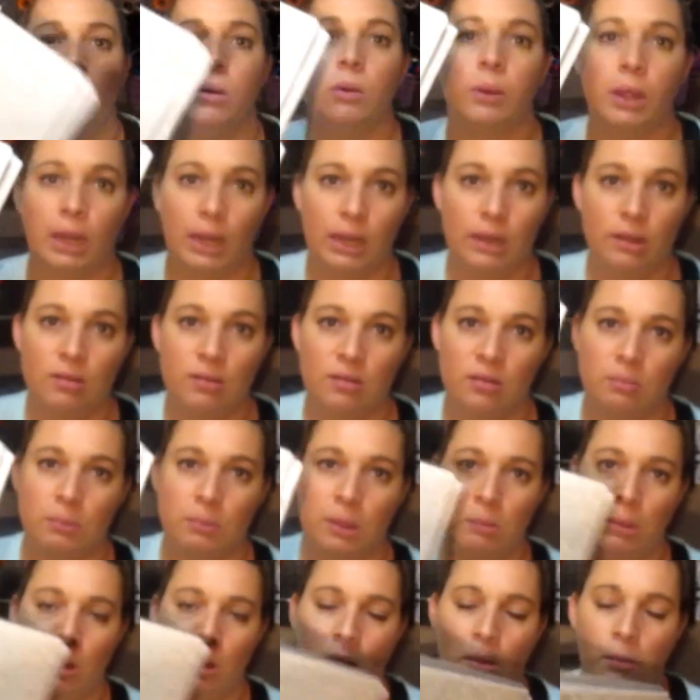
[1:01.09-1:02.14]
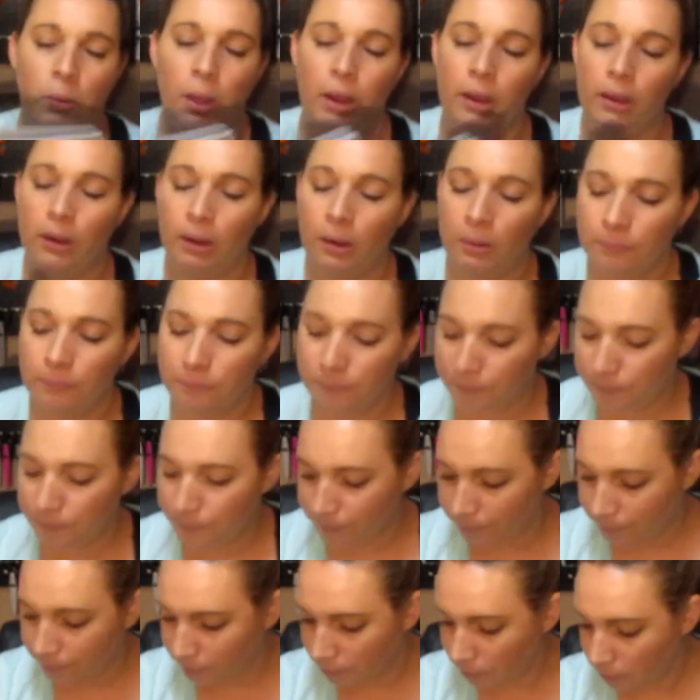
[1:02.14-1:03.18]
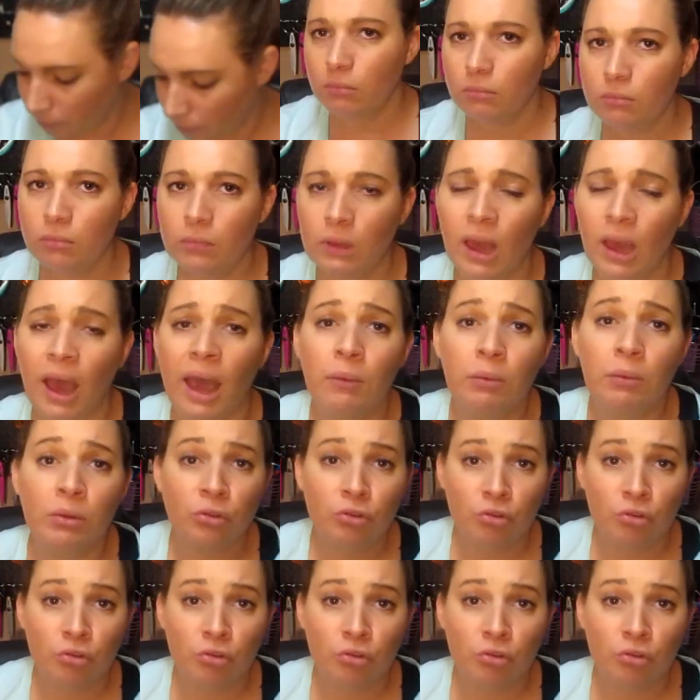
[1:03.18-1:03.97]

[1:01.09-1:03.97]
okay, this is my Mickey binder. I will